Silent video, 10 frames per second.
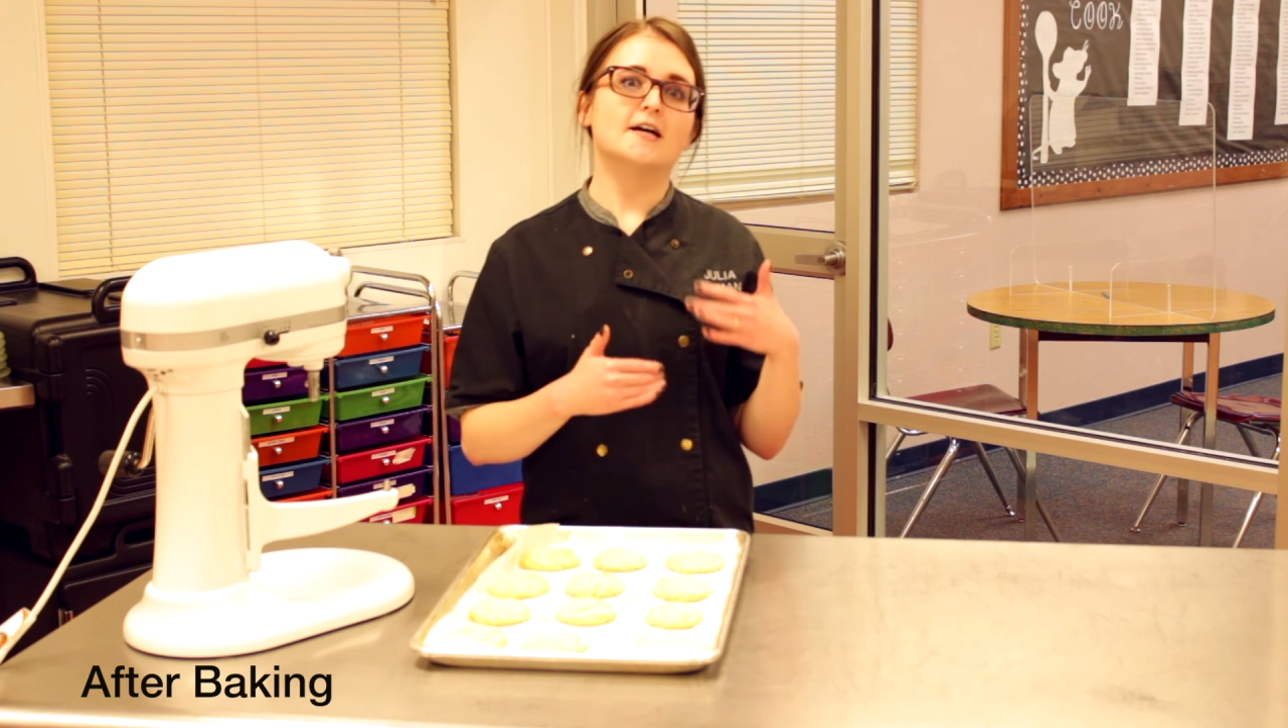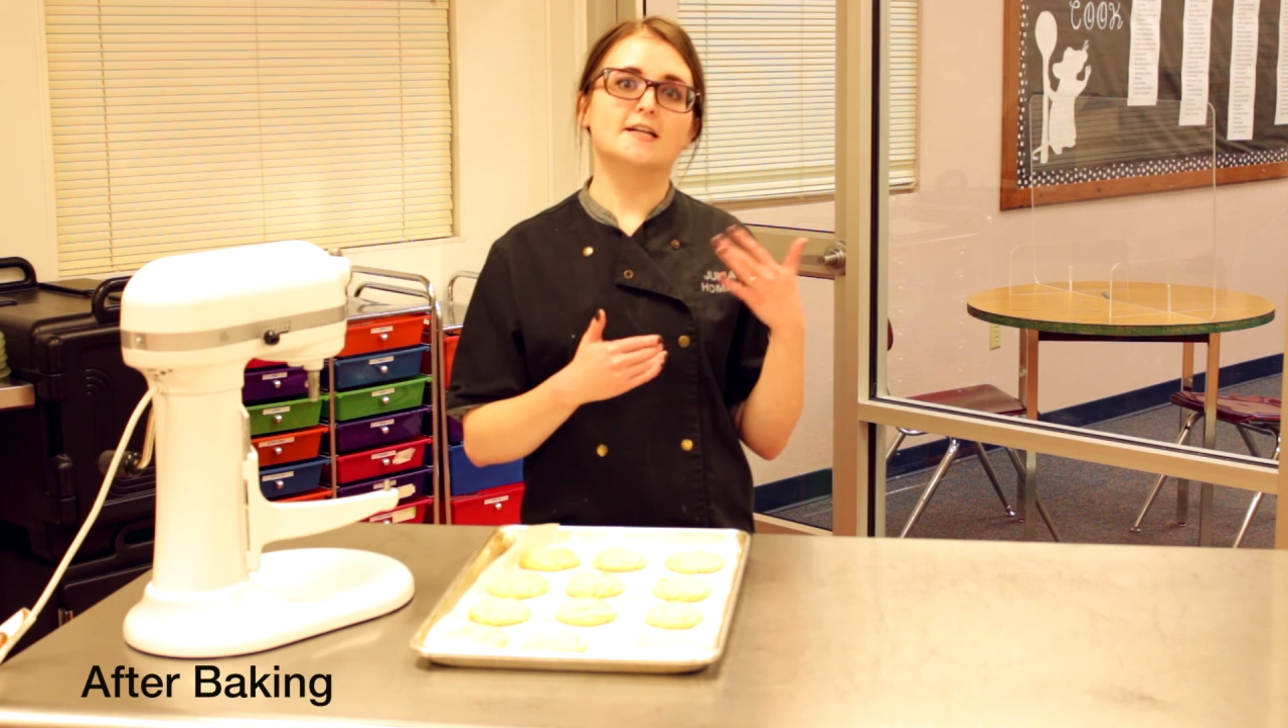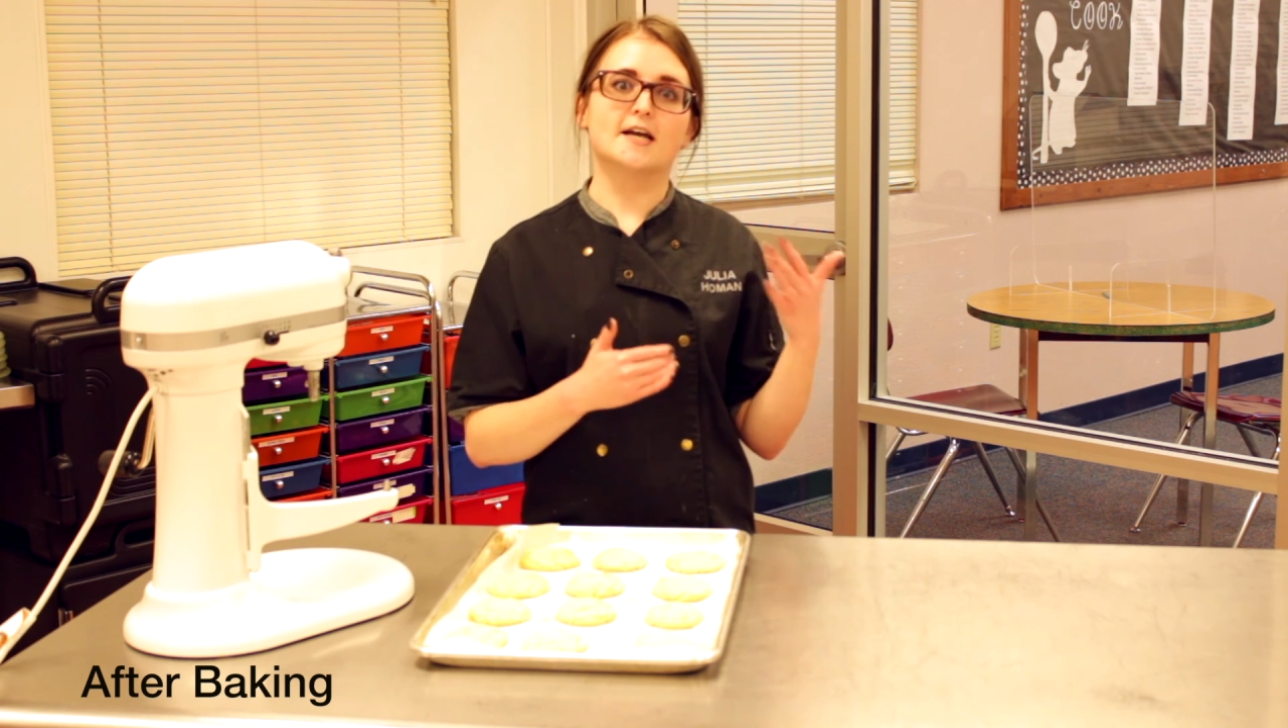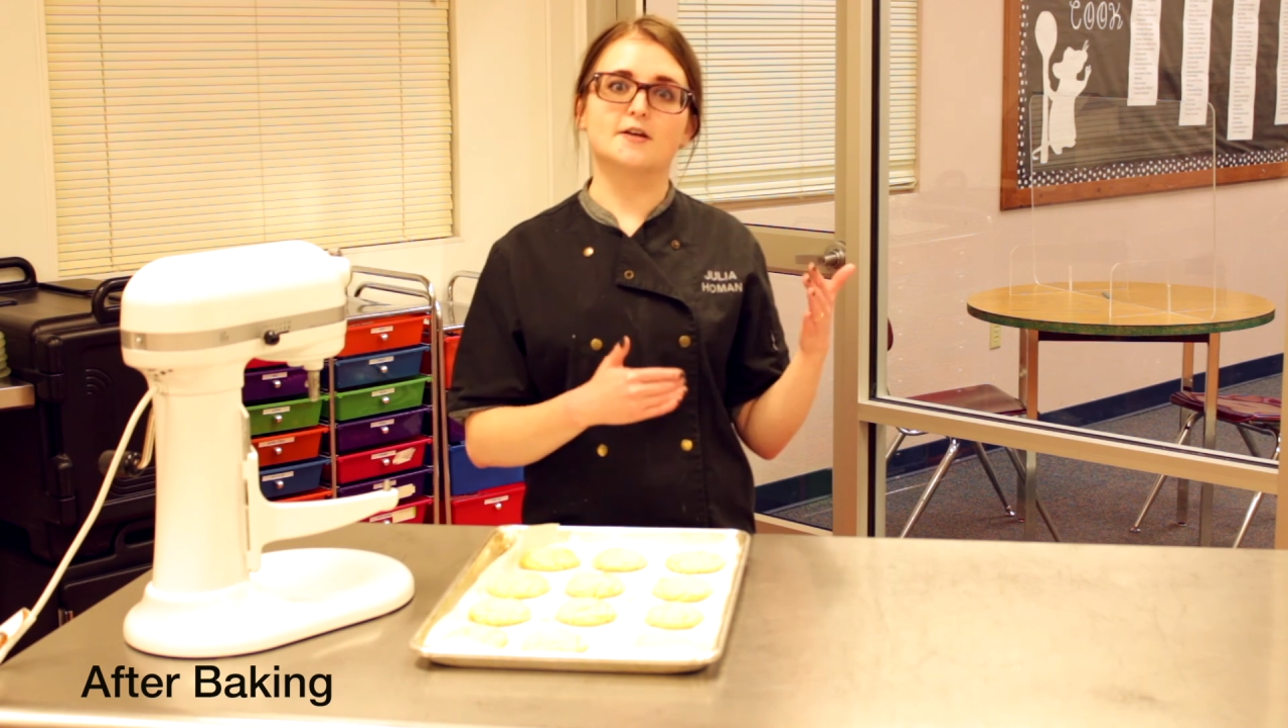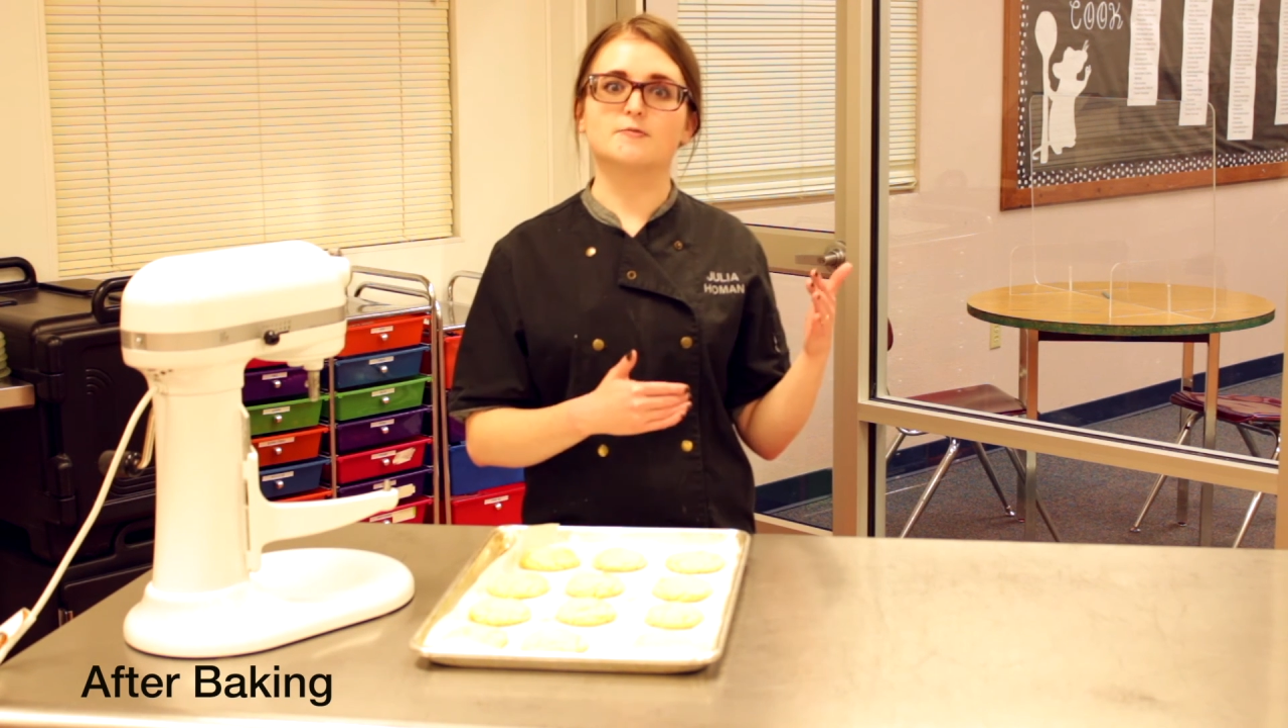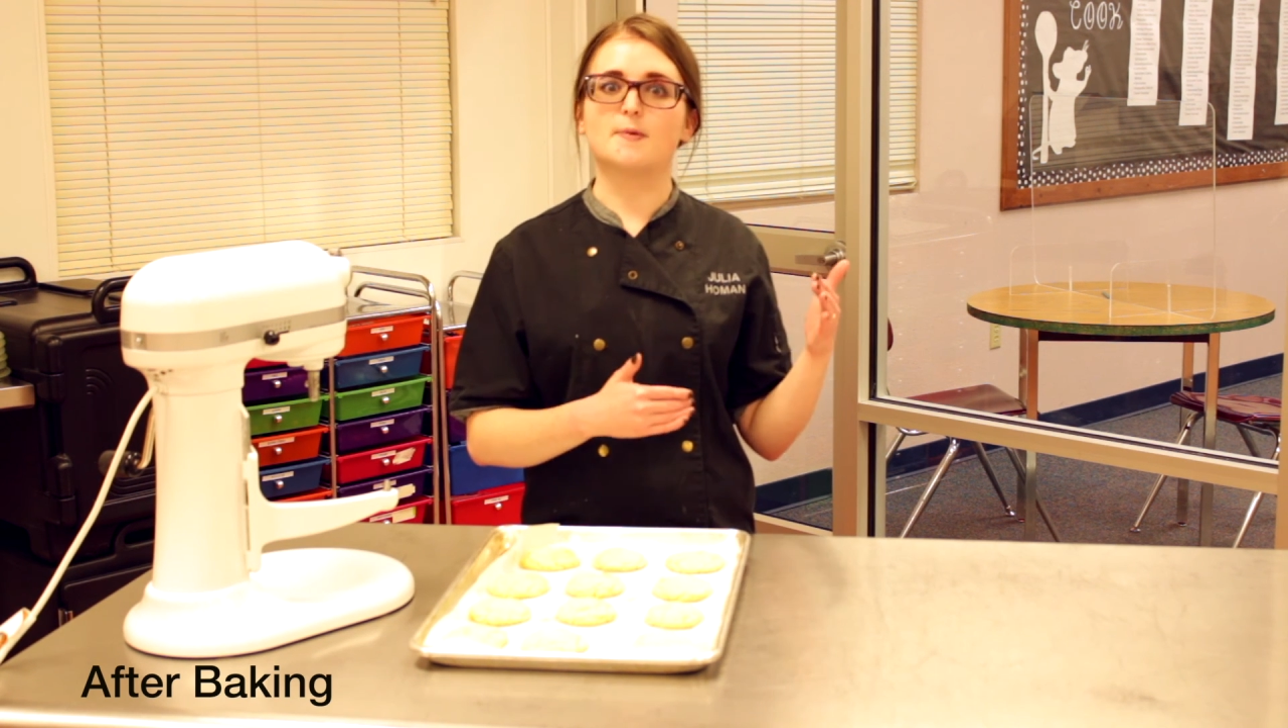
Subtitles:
Again,